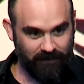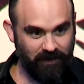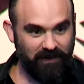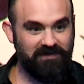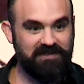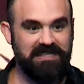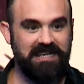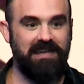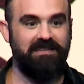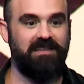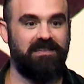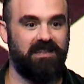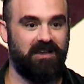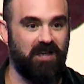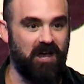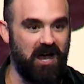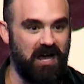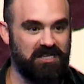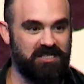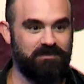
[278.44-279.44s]
we've said that the
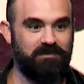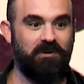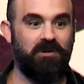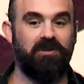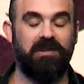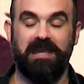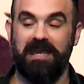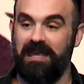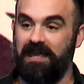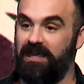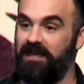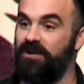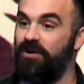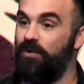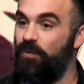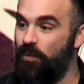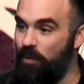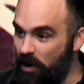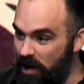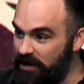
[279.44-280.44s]
gospel in
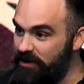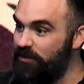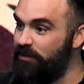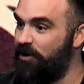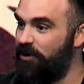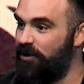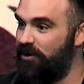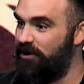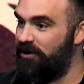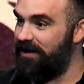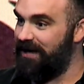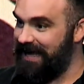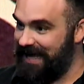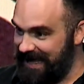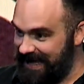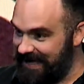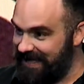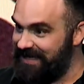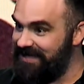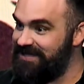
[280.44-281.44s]
one word
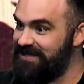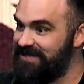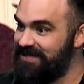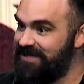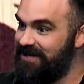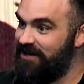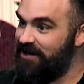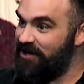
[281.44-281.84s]
is